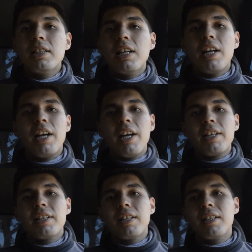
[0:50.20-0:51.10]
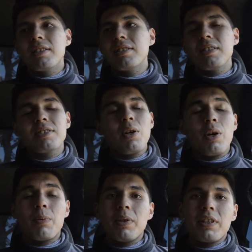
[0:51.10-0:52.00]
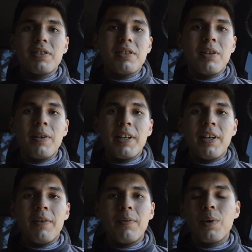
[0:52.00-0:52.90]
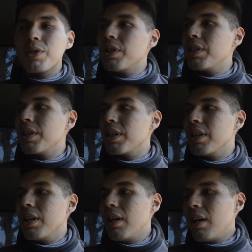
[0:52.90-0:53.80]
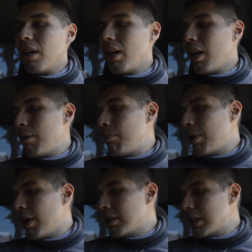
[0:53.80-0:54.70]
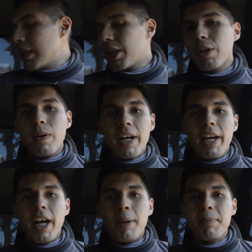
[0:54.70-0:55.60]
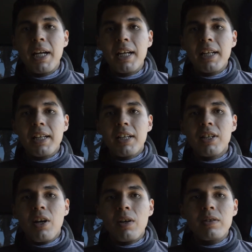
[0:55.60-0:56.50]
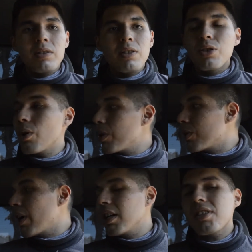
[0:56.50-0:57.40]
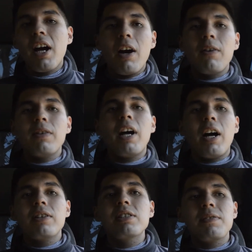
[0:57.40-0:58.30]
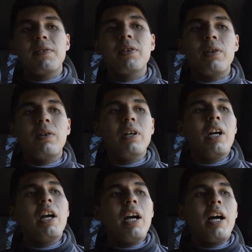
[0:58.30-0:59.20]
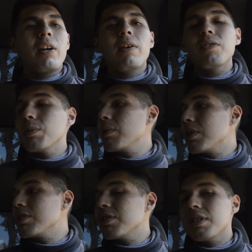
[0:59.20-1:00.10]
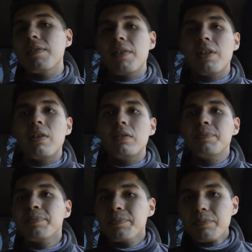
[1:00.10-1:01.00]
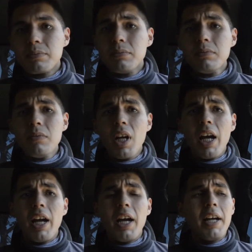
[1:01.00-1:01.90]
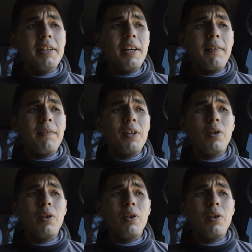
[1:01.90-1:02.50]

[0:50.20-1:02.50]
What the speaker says: Hey, it's going really slow right now, unfortunately. But here I am, showing you guys how these feel, how comfortable these seats feel, and they feel